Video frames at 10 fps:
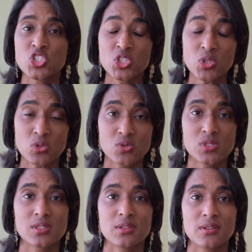
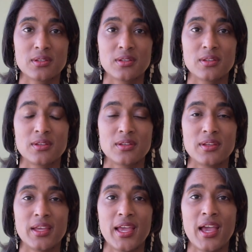choose.
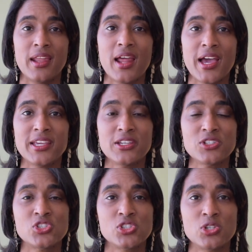And I
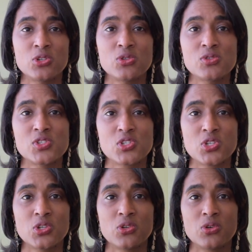can choose
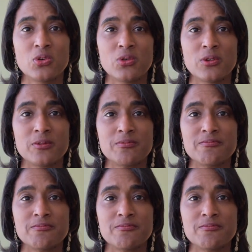to